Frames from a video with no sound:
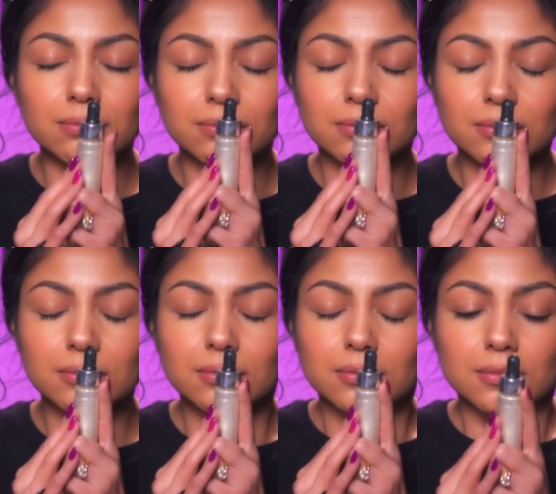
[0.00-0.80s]

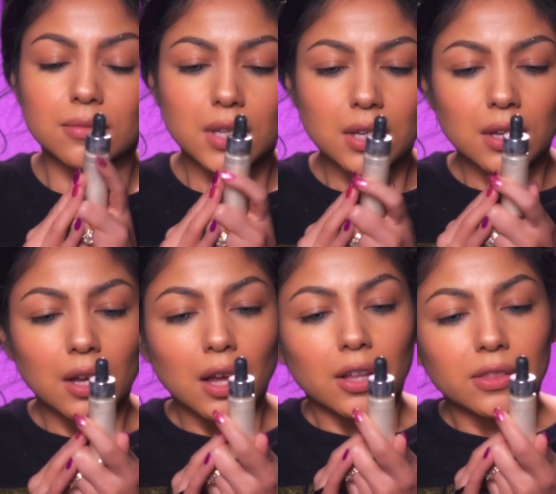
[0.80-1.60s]
Mm-mm-mm.
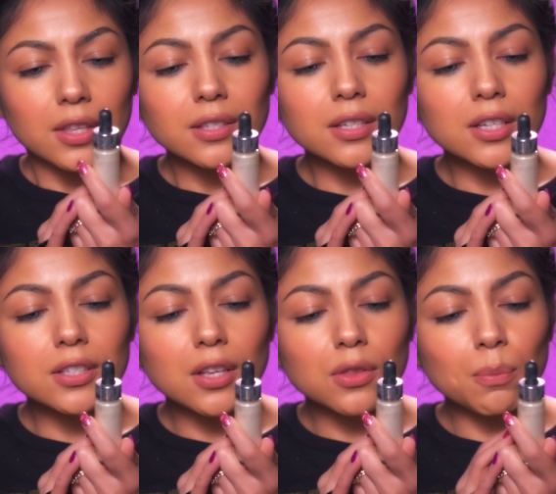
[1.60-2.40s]
This
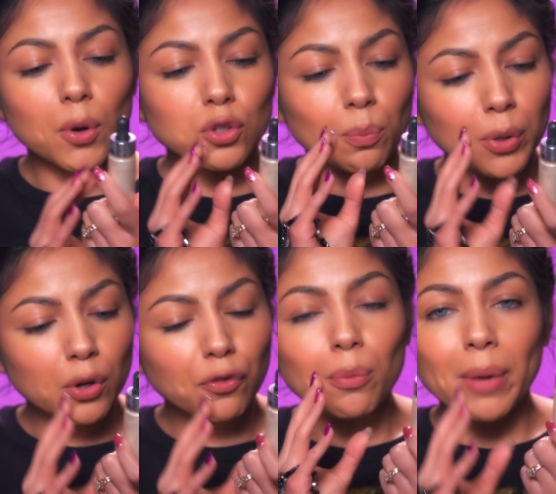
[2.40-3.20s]
is the most
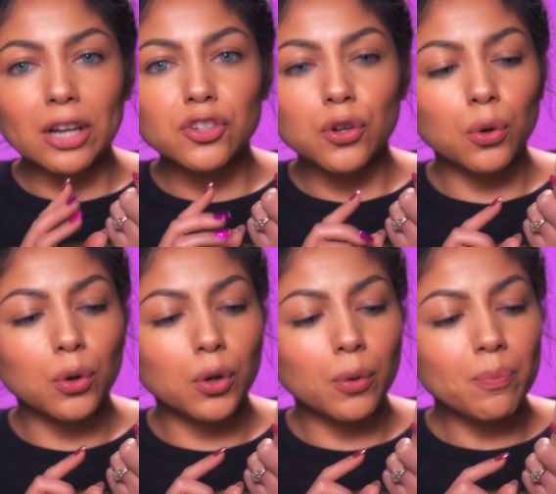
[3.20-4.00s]
beautiful,
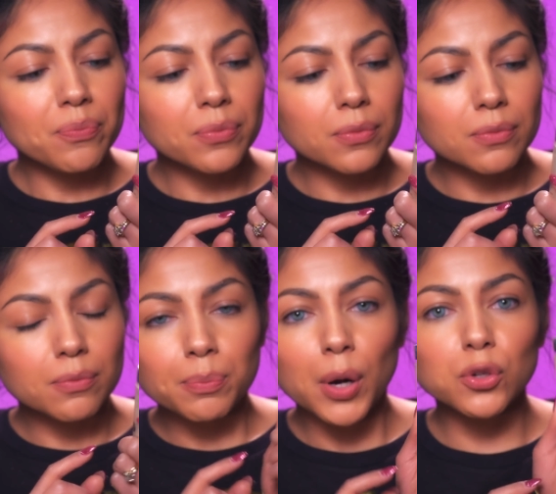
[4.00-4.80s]
magical
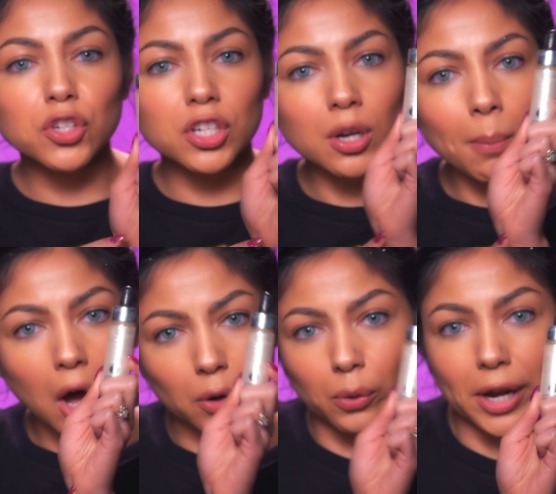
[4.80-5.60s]
potion in a
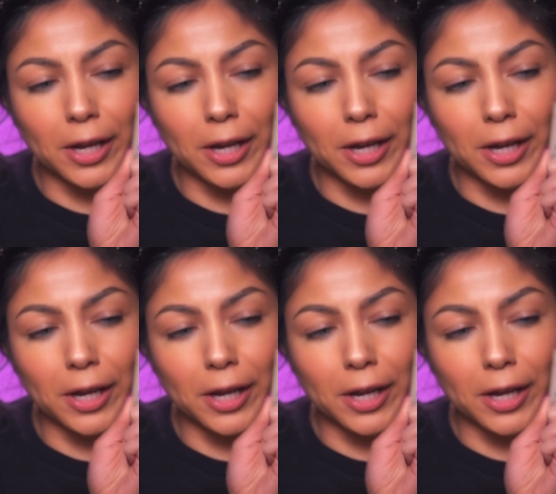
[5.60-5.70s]
bottle right